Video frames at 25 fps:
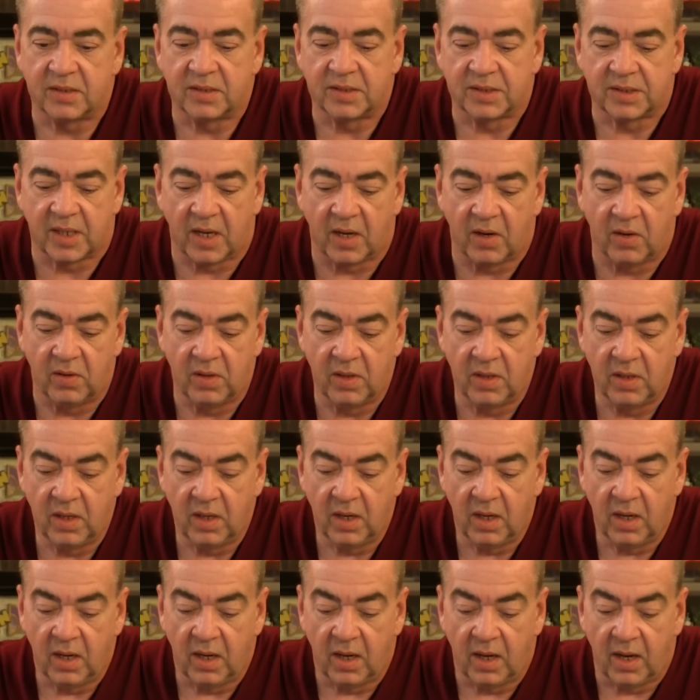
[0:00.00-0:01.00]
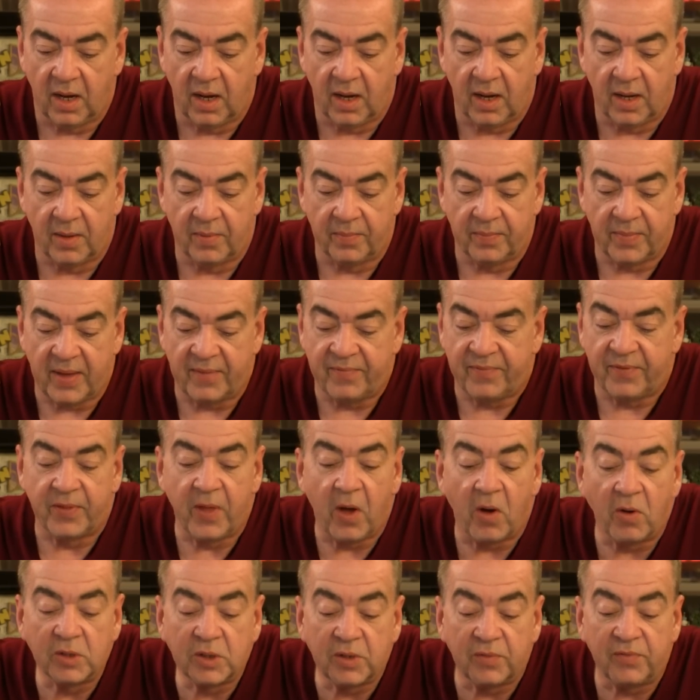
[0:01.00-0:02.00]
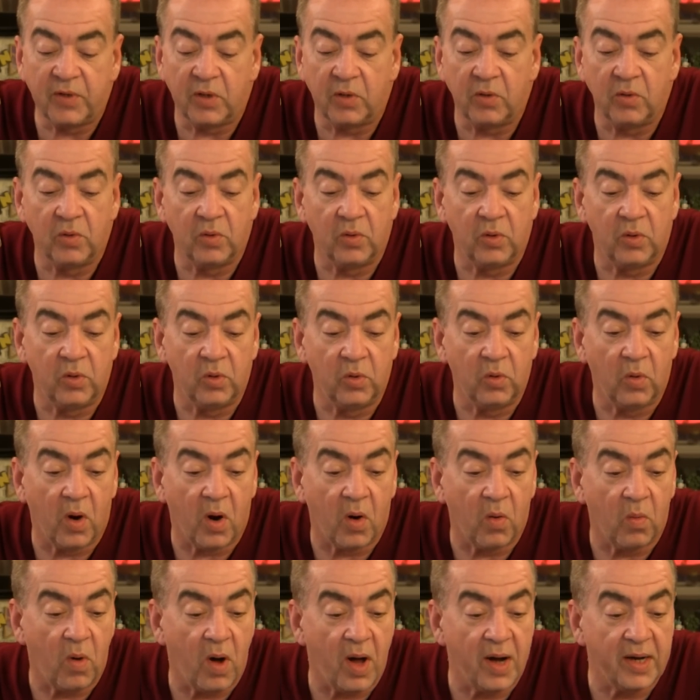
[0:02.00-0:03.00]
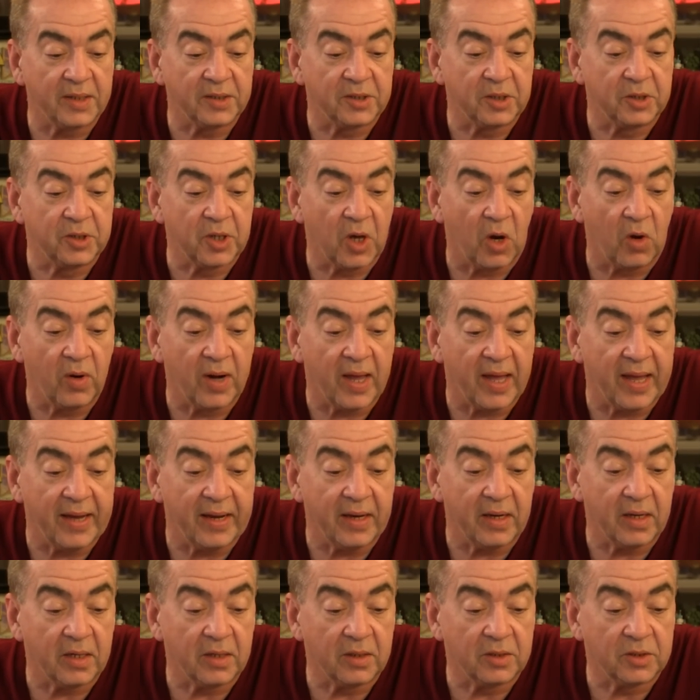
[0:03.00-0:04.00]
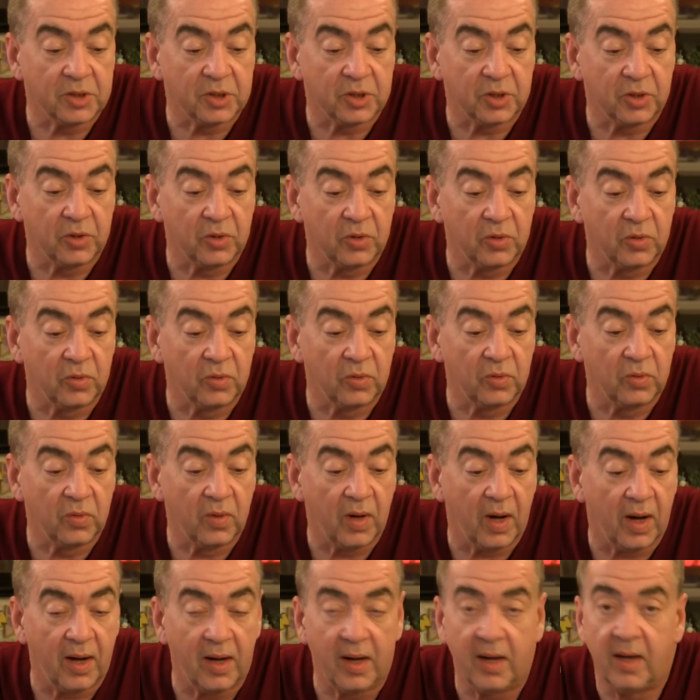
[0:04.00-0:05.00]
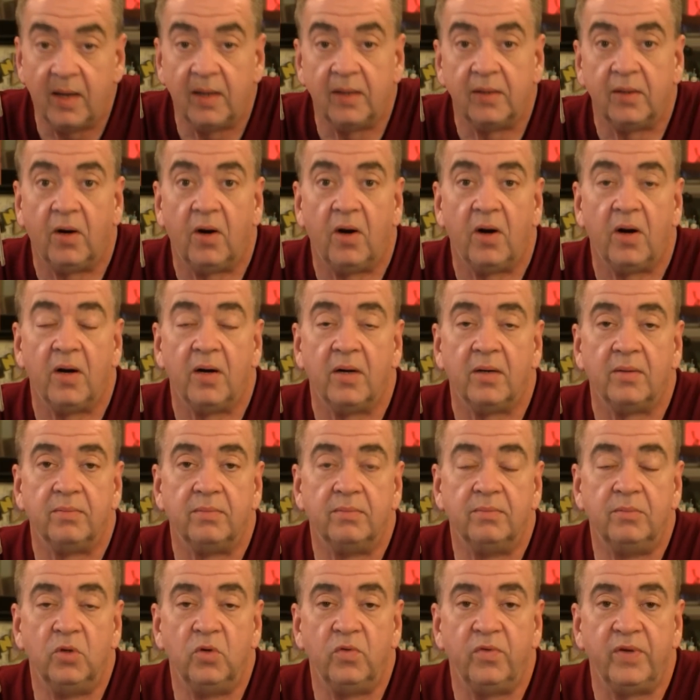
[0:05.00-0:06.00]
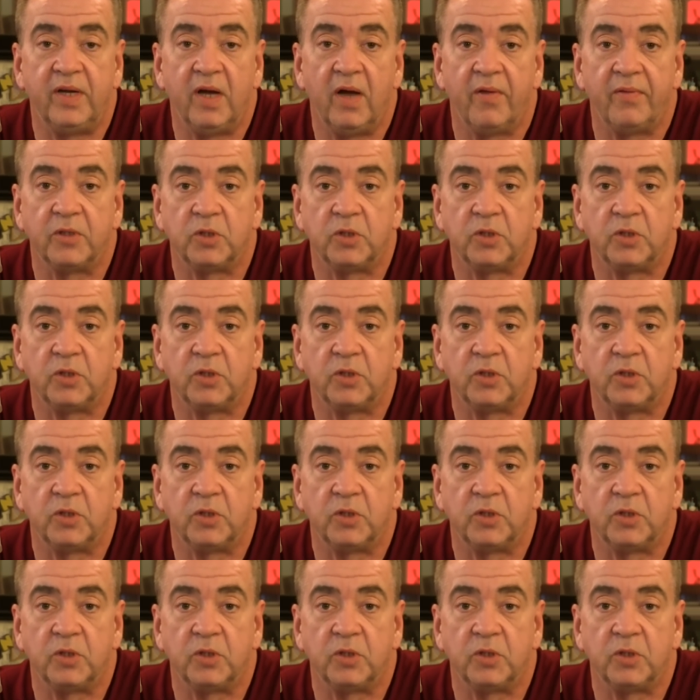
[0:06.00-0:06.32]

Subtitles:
So. And for those of you who are wanting to donate to our movie on the